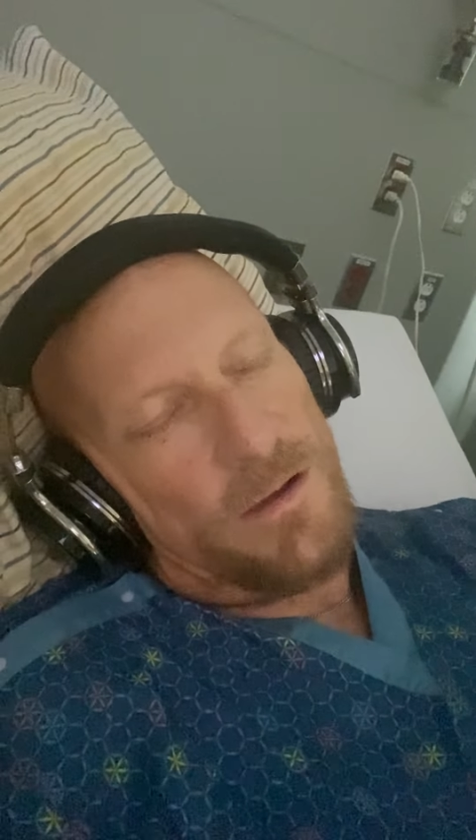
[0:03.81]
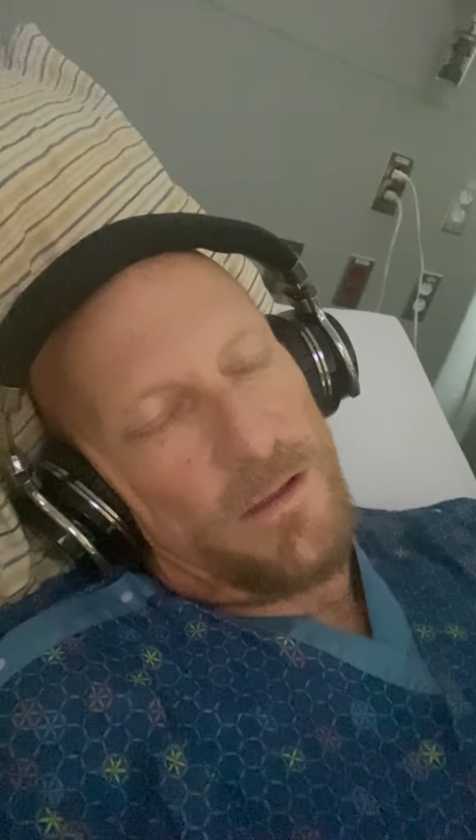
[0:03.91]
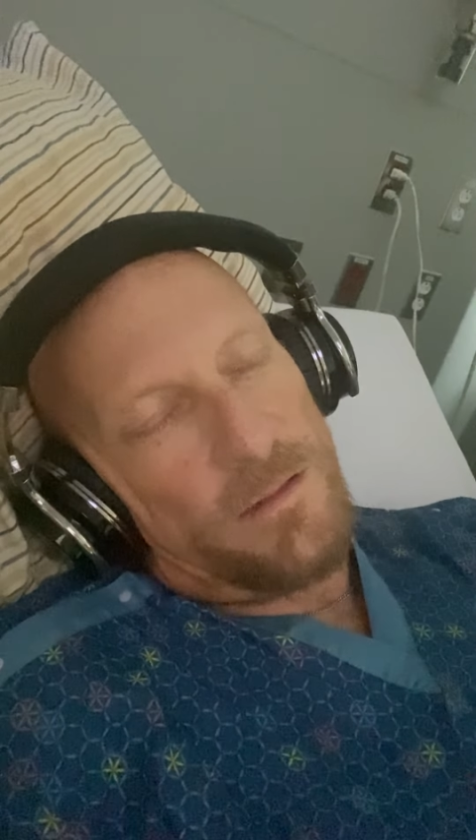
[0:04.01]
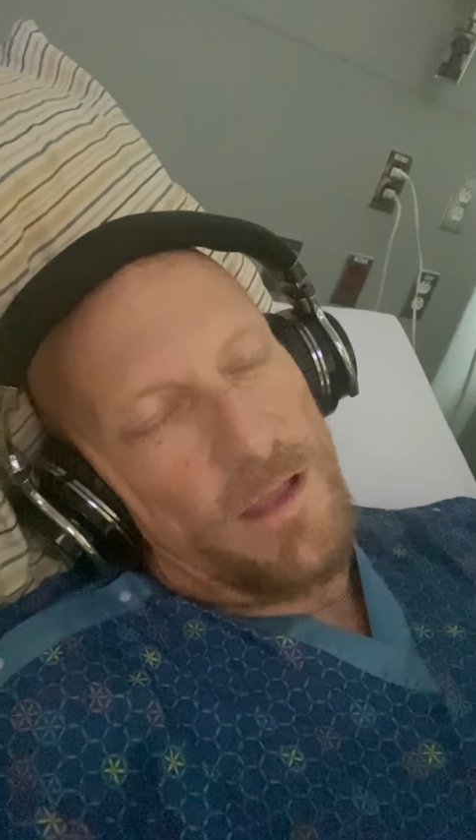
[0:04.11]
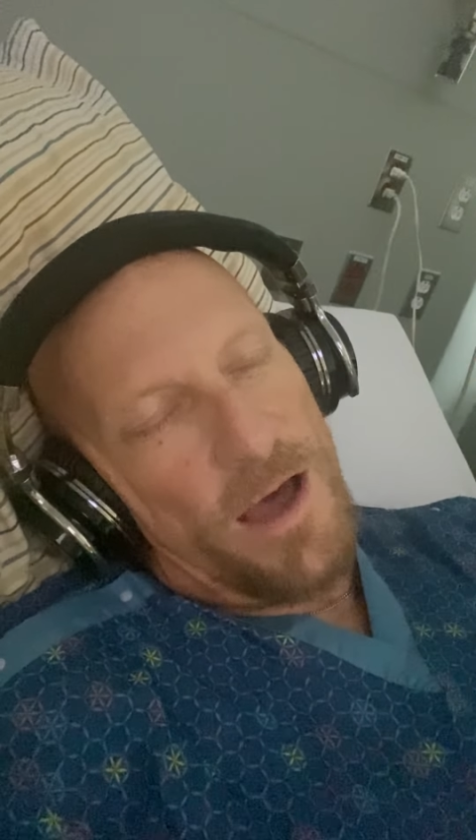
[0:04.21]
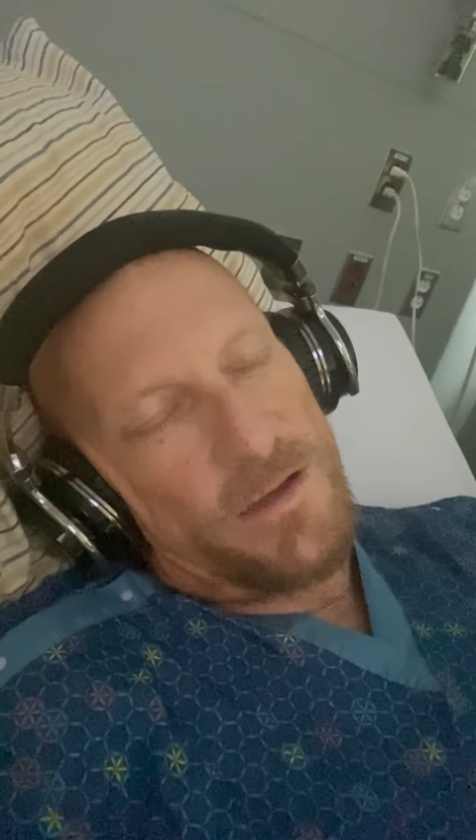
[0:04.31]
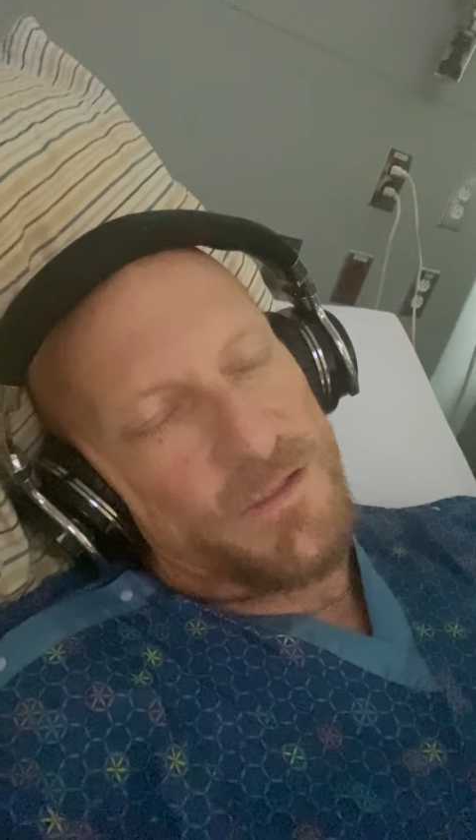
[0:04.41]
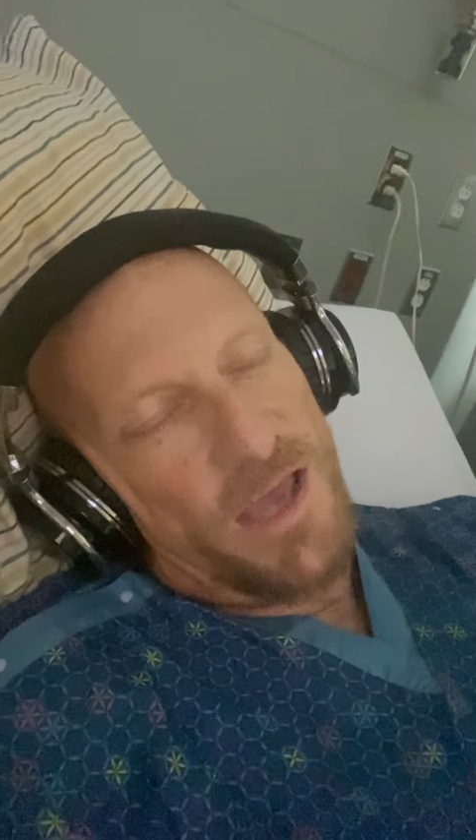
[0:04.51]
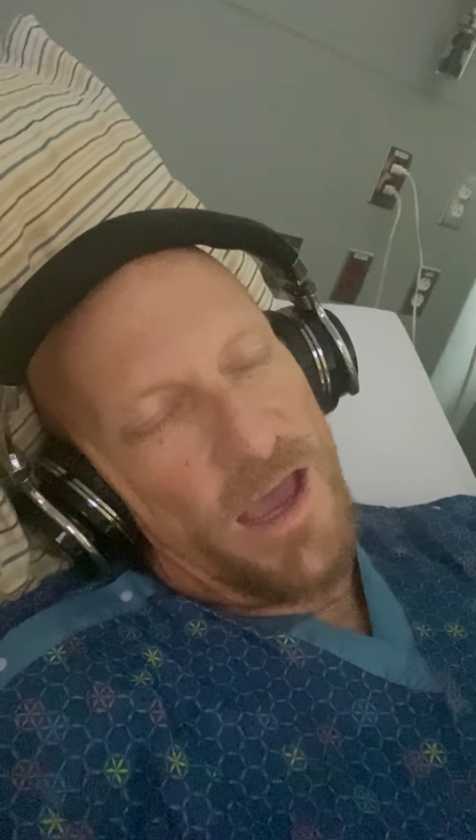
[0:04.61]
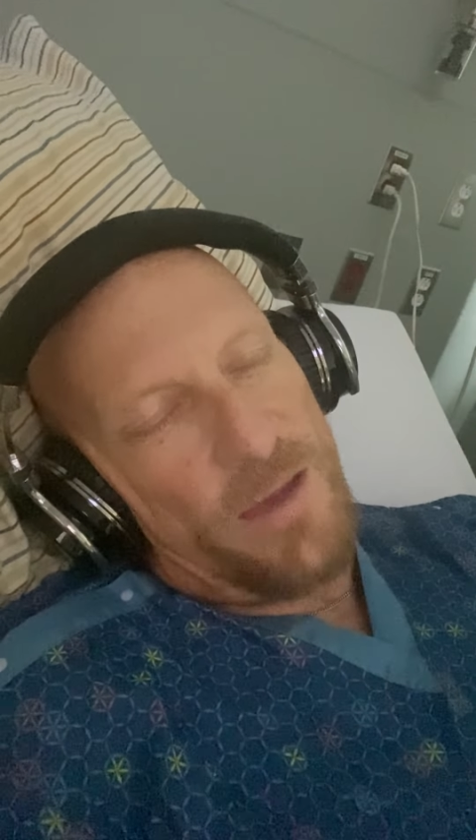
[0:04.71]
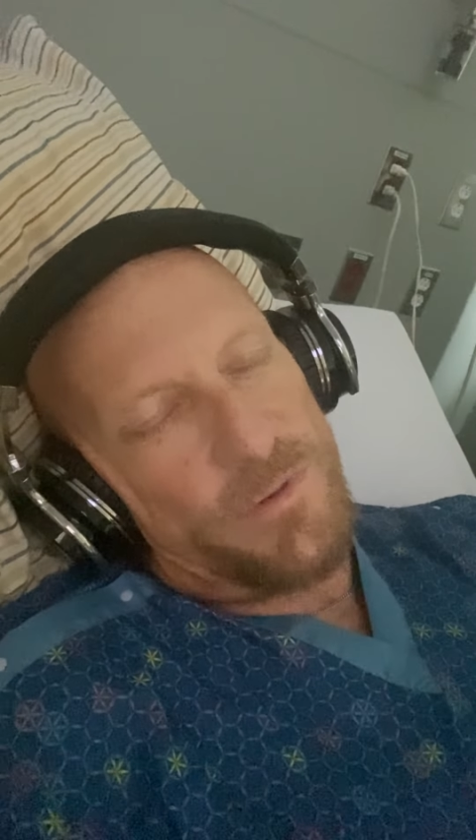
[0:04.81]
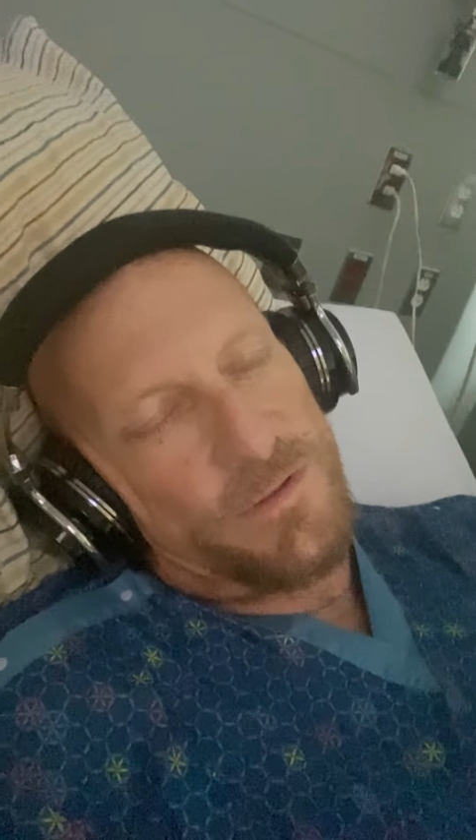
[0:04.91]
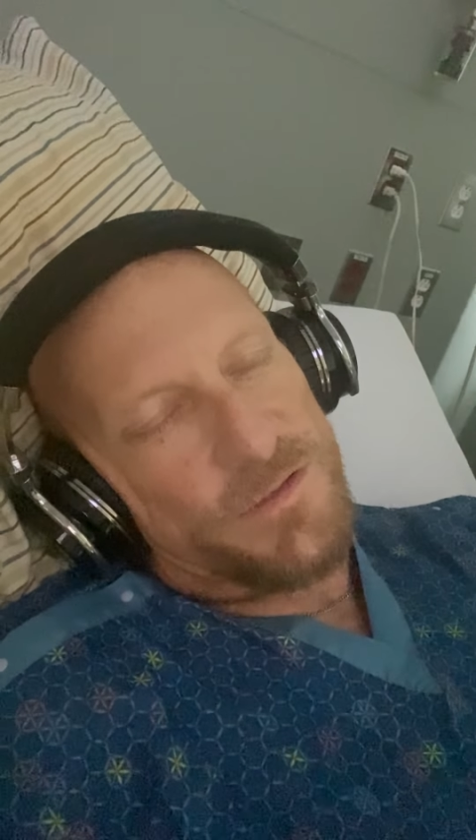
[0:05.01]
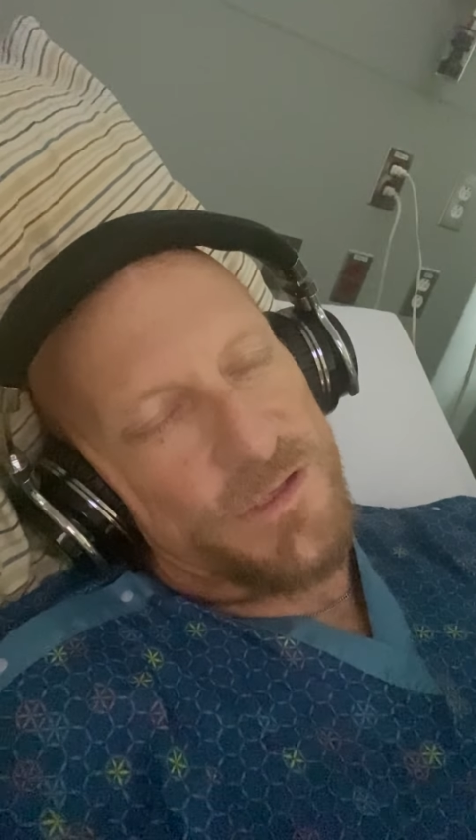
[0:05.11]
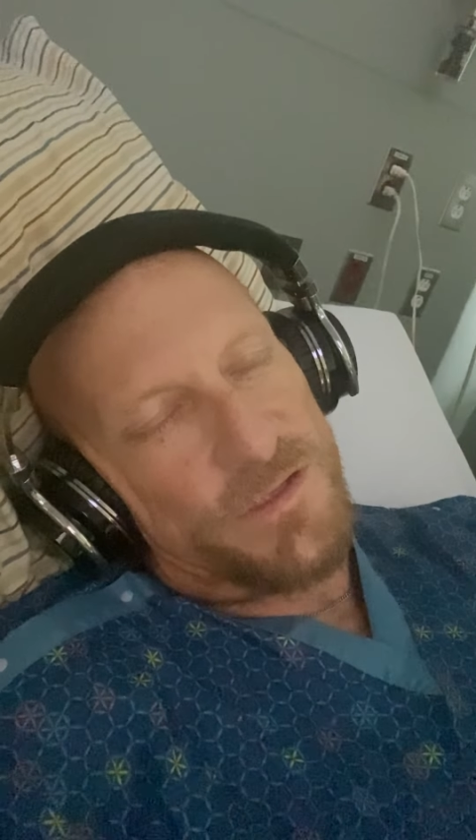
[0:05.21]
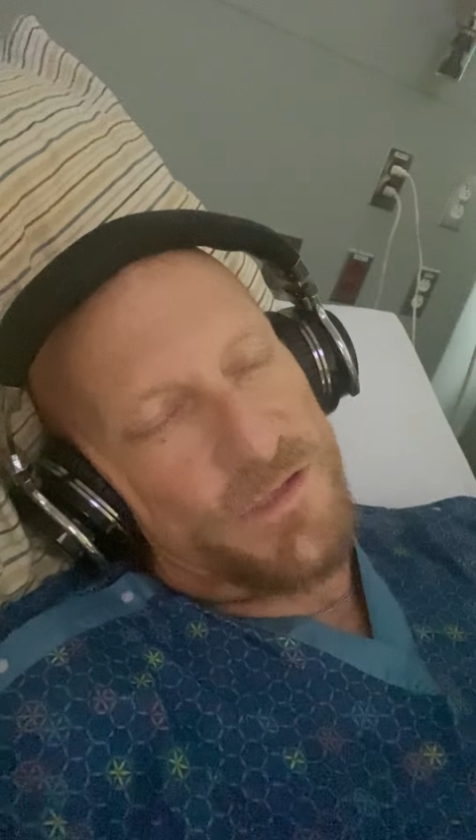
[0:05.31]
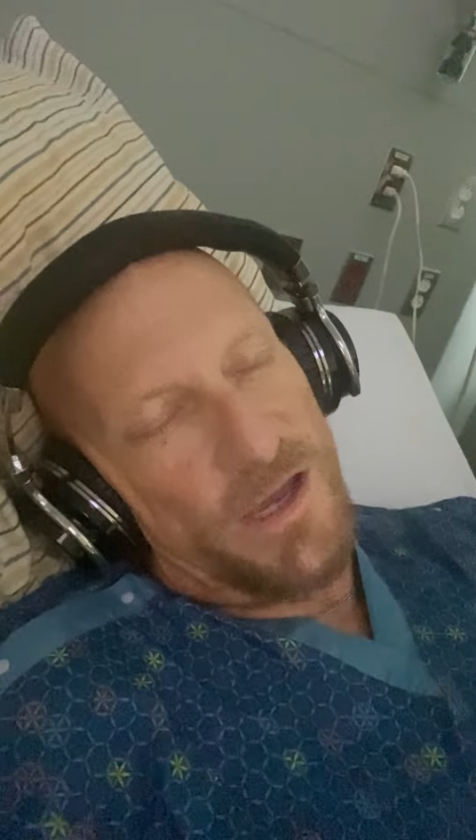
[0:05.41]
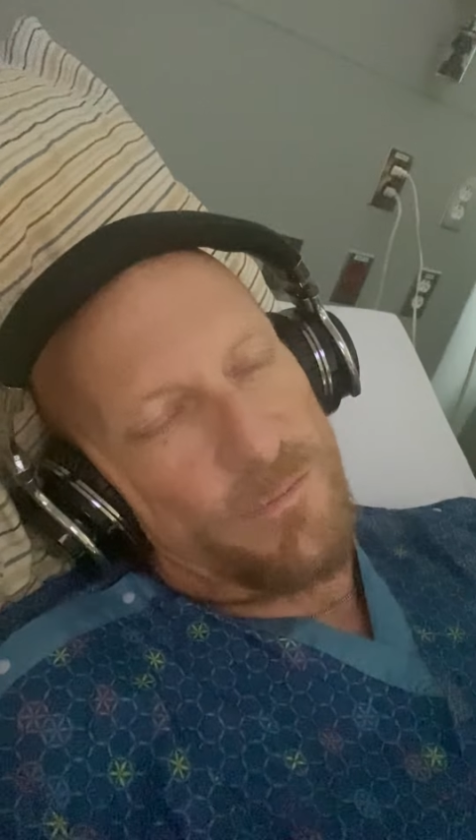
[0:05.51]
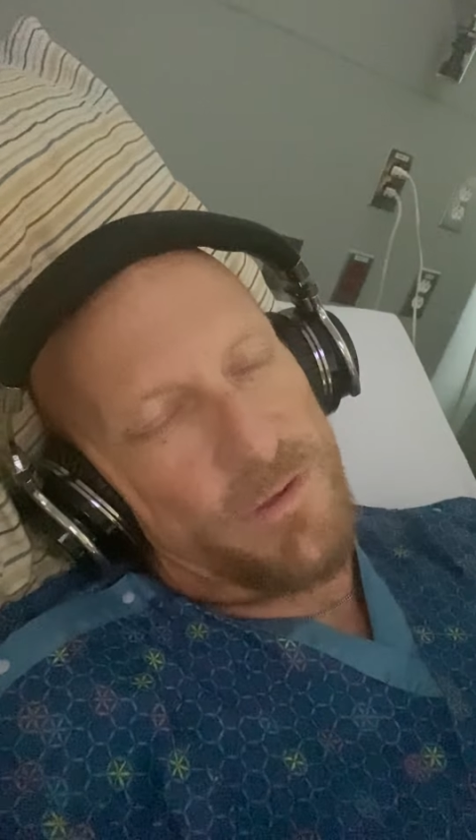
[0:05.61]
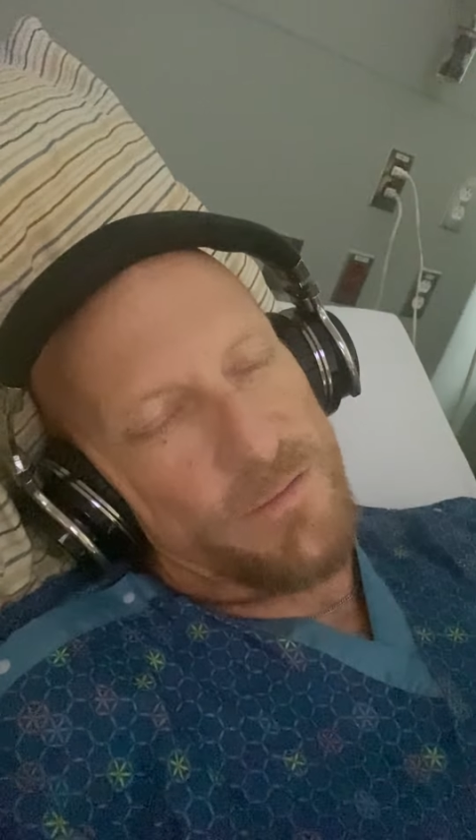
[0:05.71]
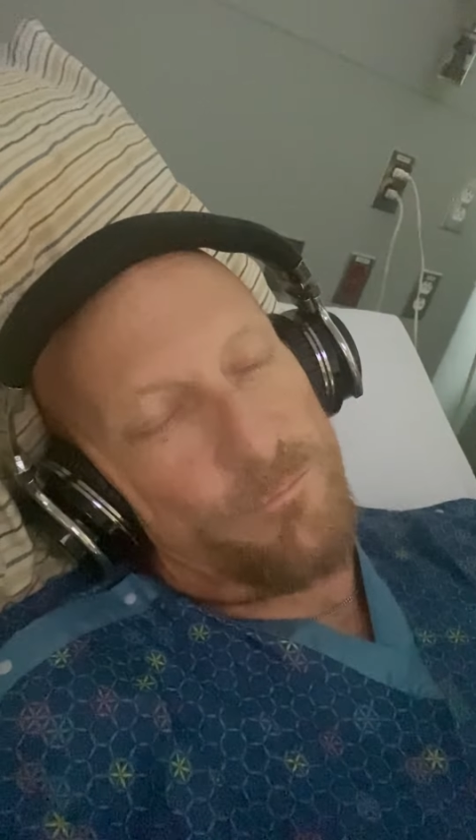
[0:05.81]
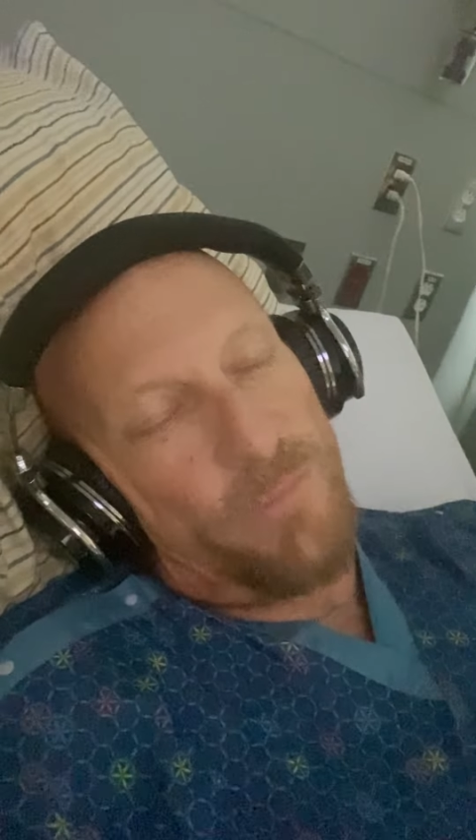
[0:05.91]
a lot has happened since I've been